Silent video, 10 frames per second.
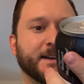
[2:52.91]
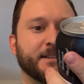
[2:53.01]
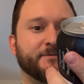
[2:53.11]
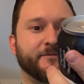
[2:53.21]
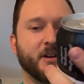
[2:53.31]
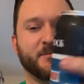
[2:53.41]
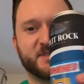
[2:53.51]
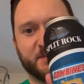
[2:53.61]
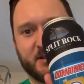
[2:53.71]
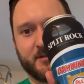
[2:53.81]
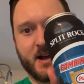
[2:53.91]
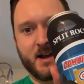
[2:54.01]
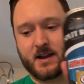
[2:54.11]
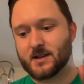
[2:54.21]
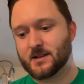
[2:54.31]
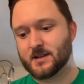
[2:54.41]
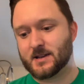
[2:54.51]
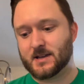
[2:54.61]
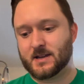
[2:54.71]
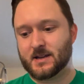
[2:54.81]
from Split Rock,
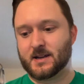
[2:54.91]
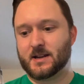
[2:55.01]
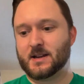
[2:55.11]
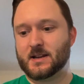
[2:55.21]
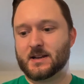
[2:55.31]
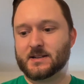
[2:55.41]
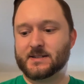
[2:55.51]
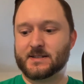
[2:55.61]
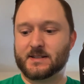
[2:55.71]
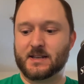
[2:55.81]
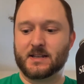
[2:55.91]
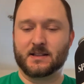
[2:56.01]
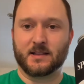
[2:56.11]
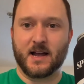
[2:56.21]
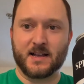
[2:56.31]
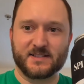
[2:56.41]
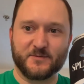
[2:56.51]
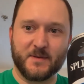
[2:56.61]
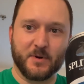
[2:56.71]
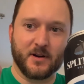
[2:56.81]
and the Lawn
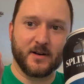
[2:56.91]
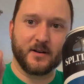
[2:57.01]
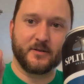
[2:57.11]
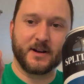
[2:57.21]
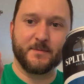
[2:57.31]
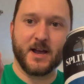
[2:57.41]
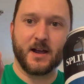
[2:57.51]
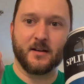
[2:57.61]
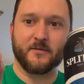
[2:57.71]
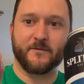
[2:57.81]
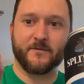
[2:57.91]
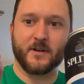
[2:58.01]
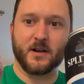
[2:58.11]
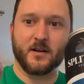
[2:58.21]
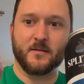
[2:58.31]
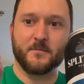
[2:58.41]
Sweeper cream ale from